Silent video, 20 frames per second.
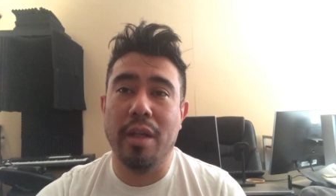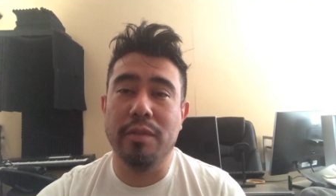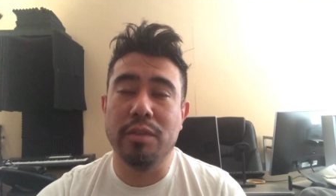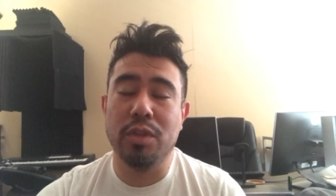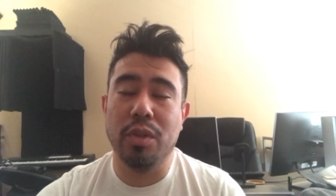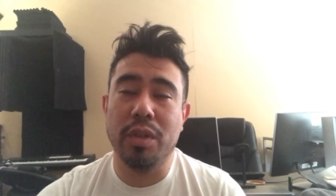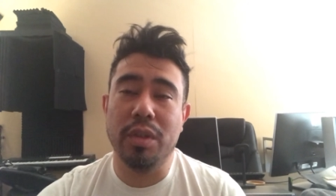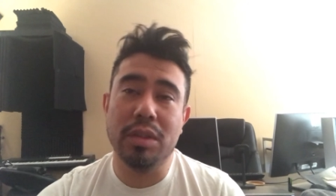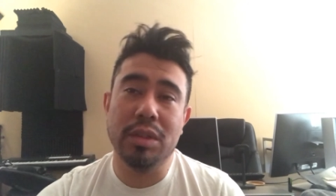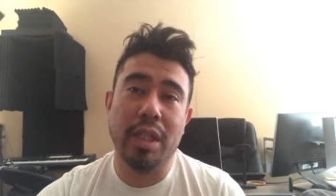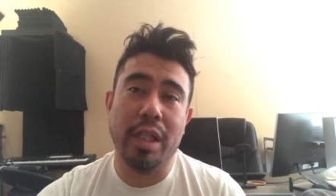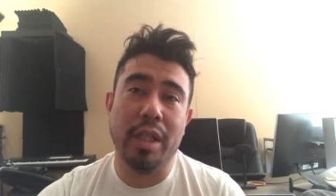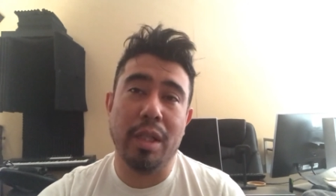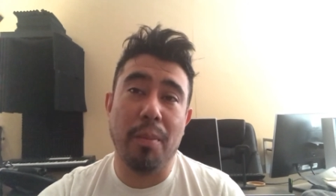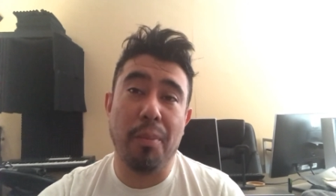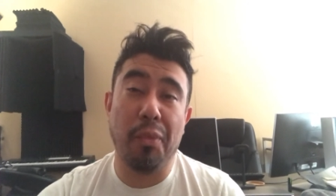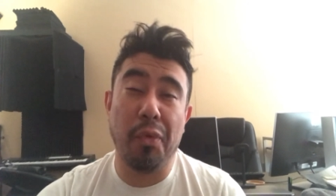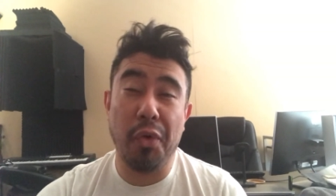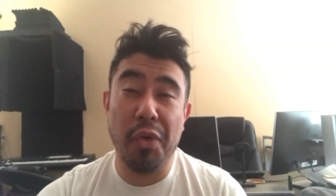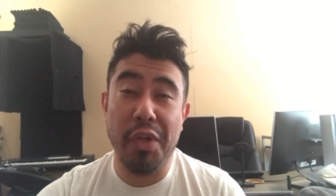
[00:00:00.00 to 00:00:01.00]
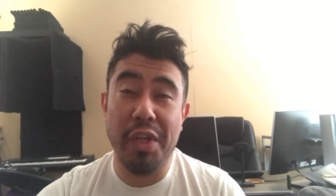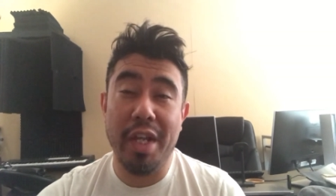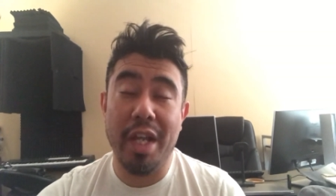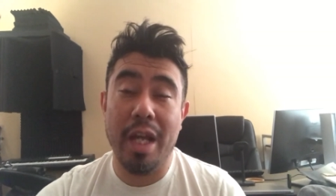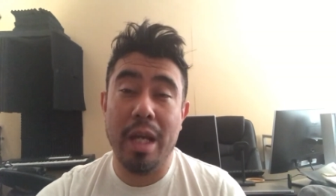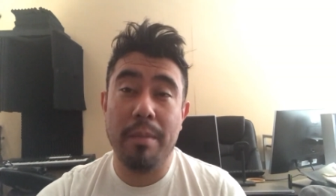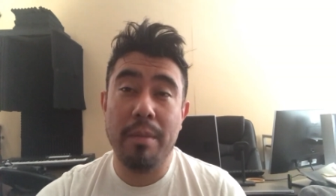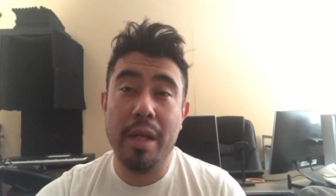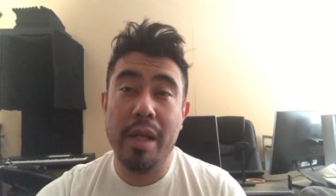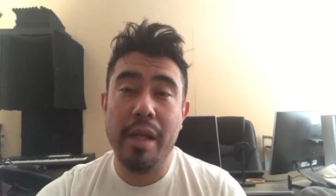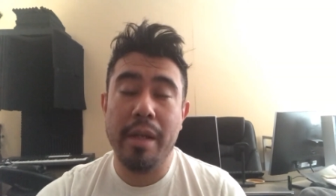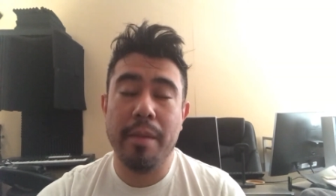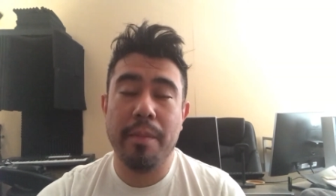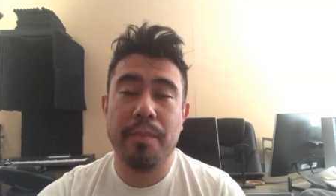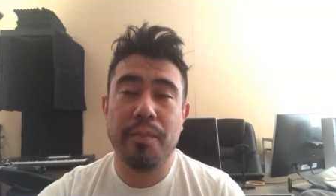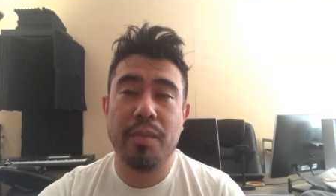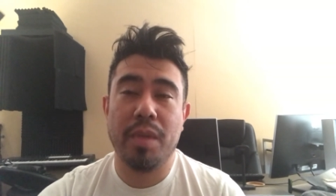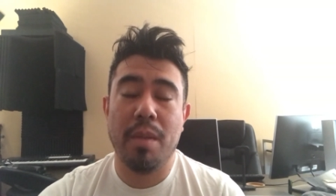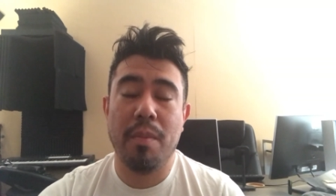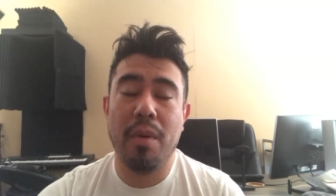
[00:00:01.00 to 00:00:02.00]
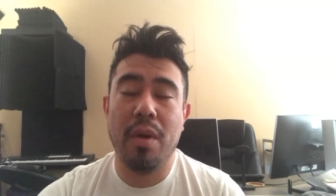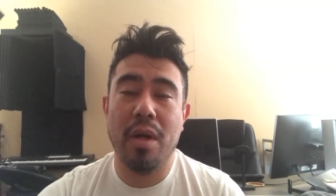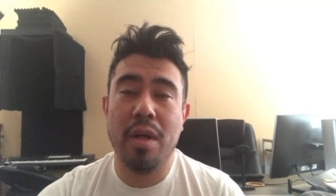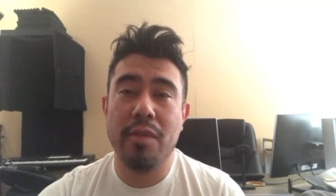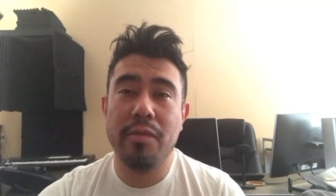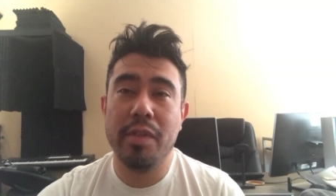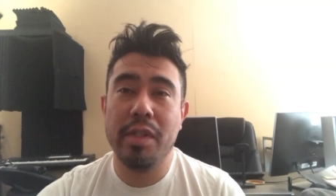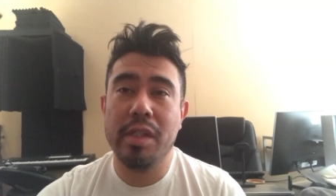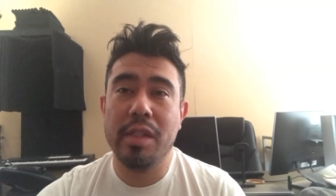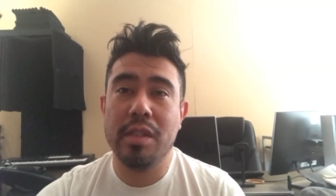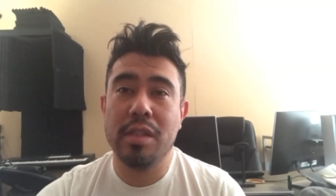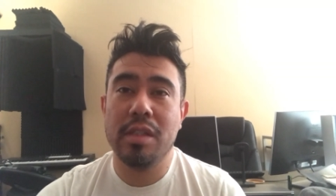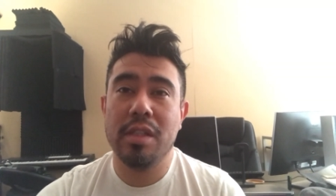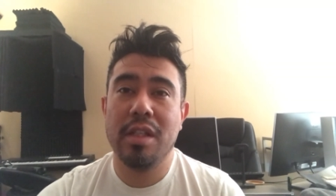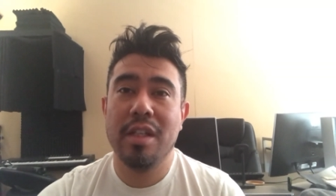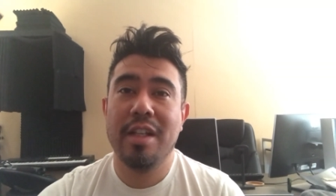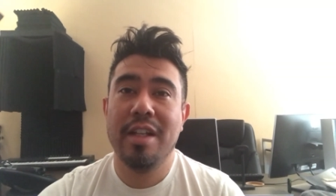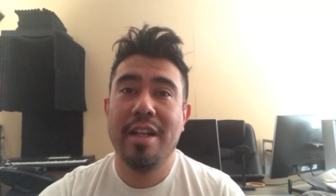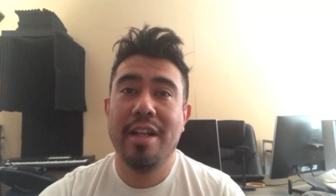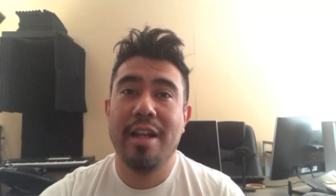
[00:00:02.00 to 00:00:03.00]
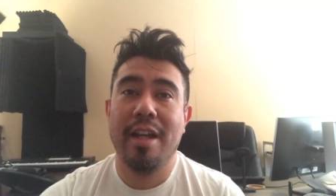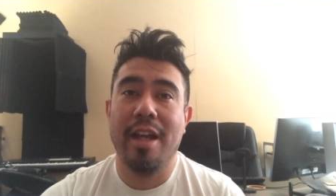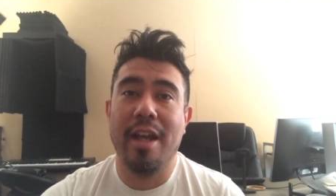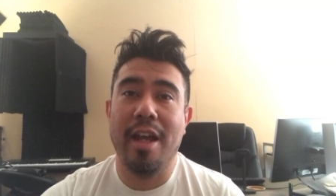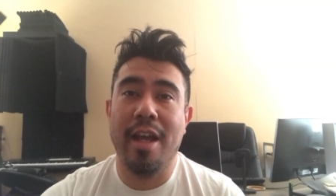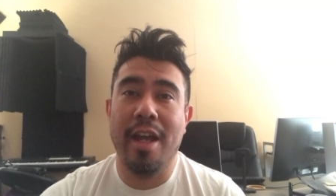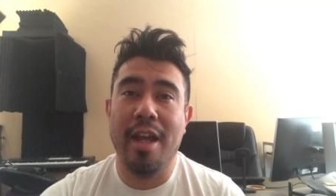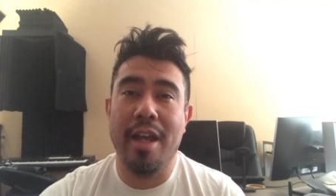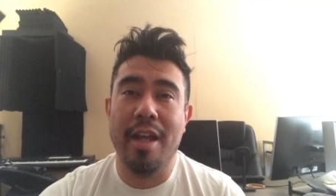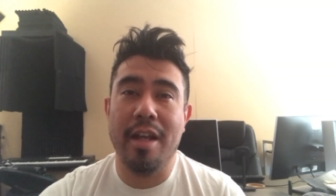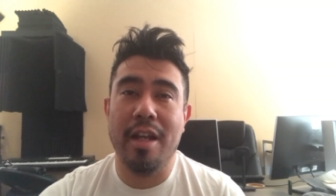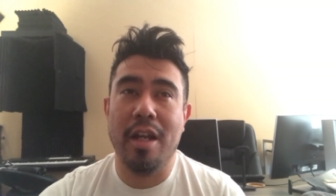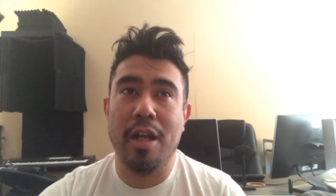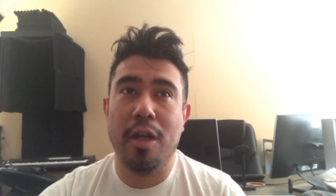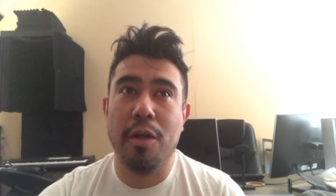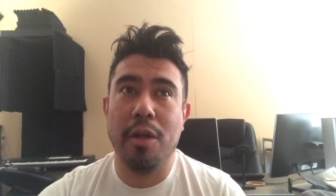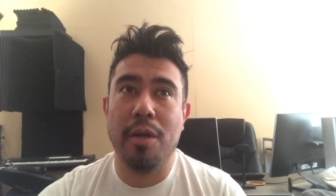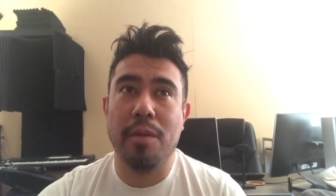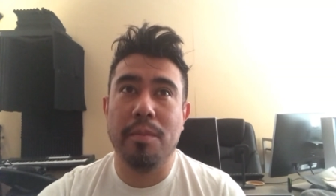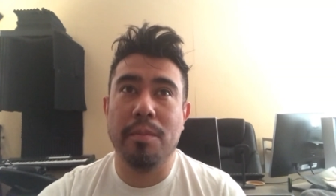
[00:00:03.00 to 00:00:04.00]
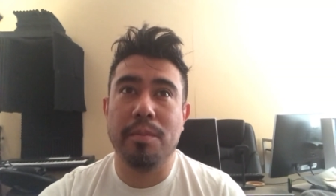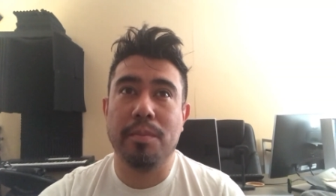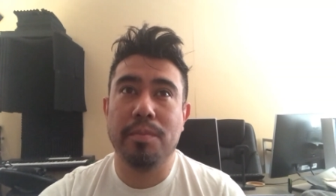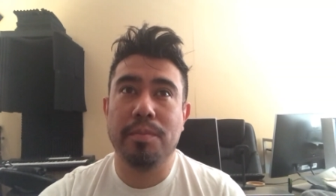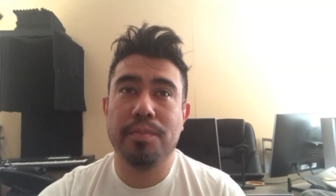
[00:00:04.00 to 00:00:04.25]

So there's like the pre-M A part of it, and um,